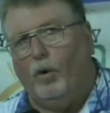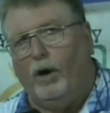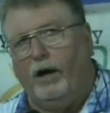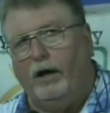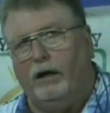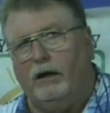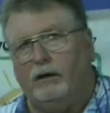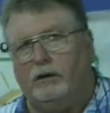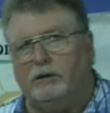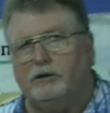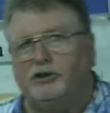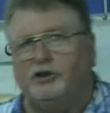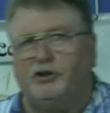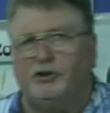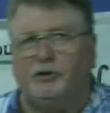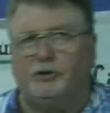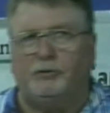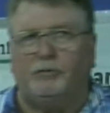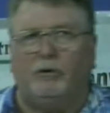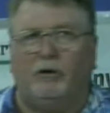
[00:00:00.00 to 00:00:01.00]
Well,
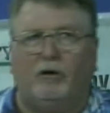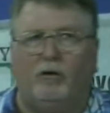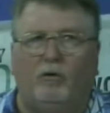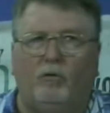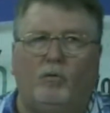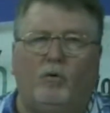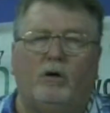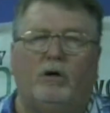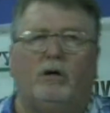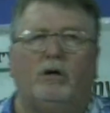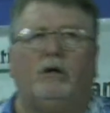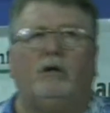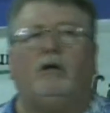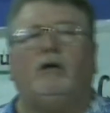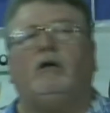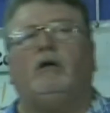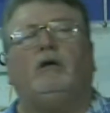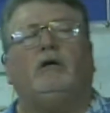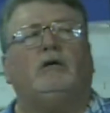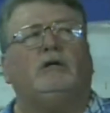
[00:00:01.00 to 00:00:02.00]

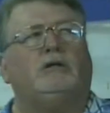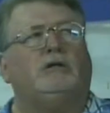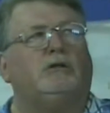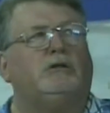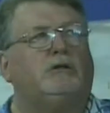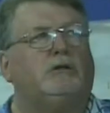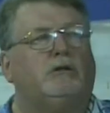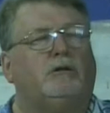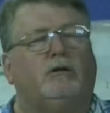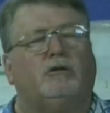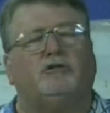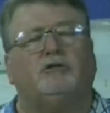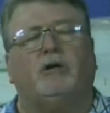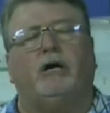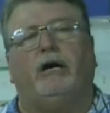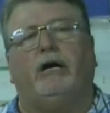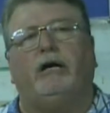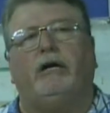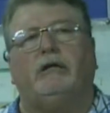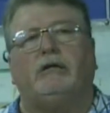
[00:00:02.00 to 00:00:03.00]
201 is, they're
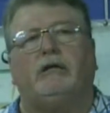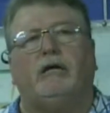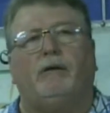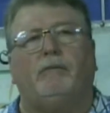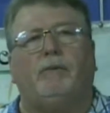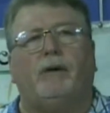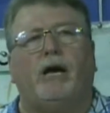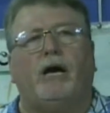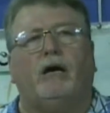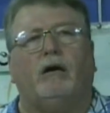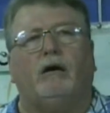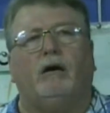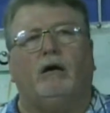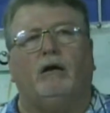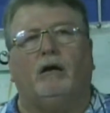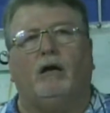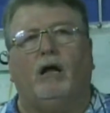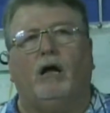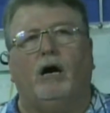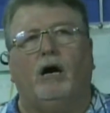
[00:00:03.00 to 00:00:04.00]
trying to get that back
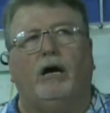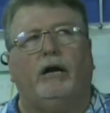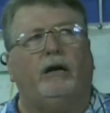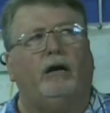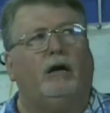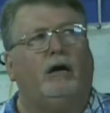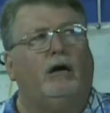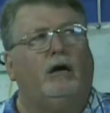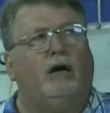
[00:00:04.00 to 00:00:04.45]
online.